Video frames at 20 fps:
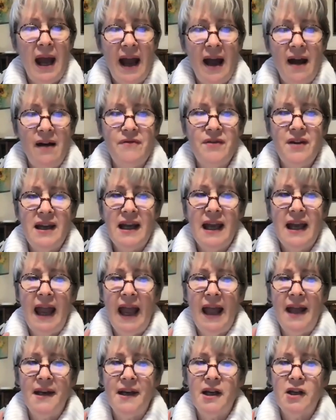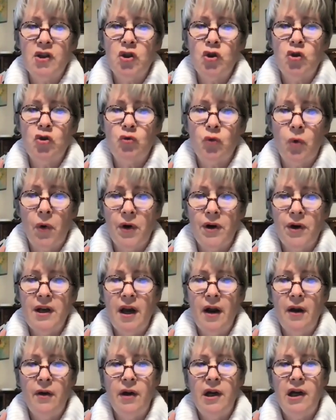Having an
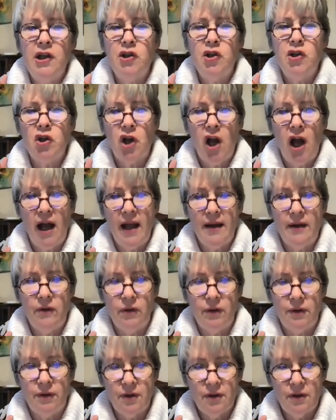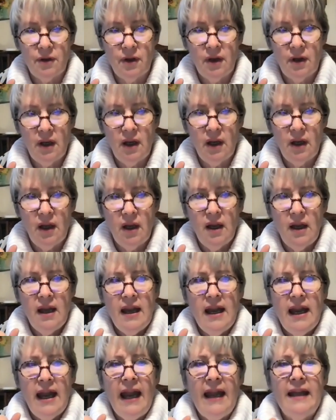Extraordinary Child.
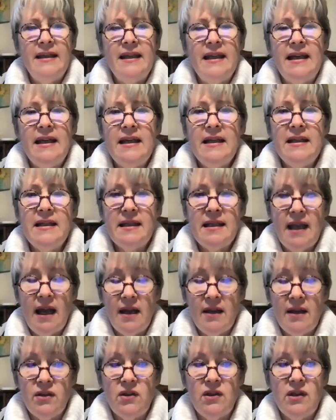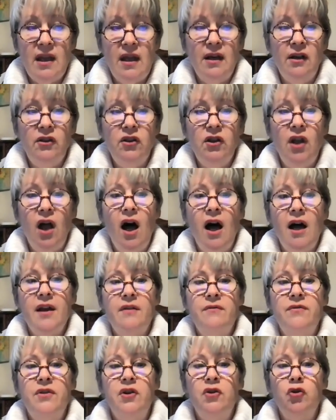And he says that a lot
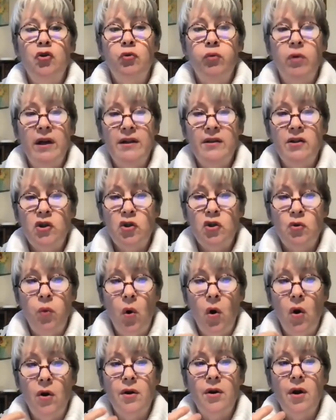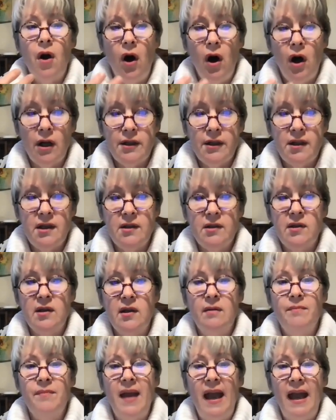of the trends toward
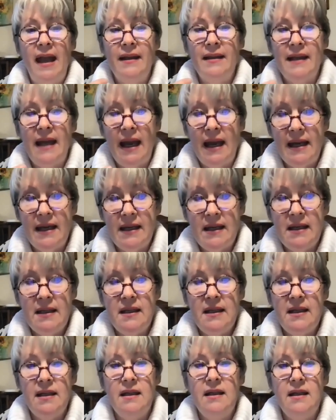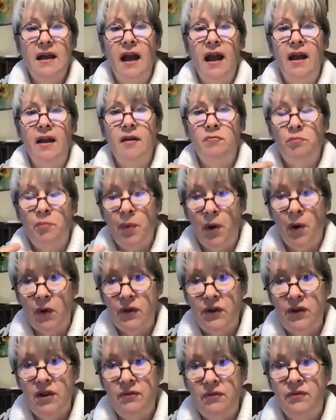autism and ADD and
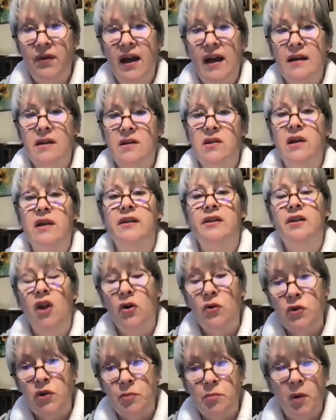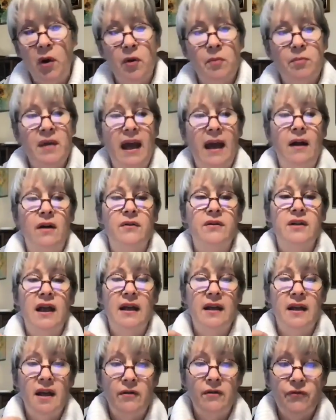birth defects and low sperm count
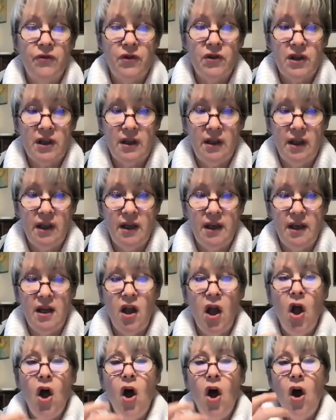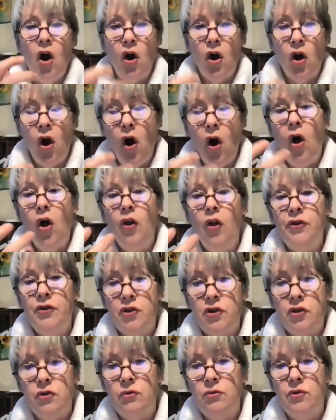and infertility are all
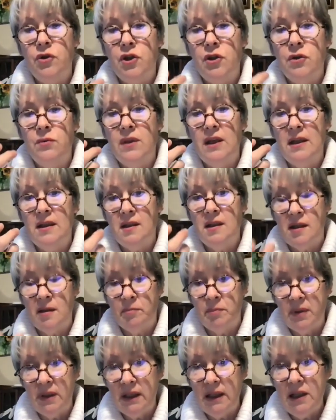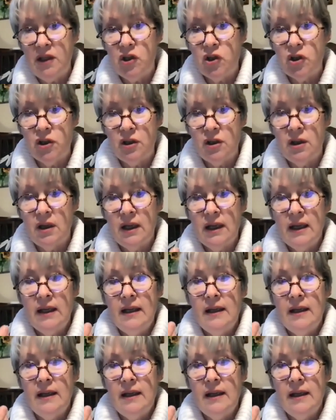due to these depletion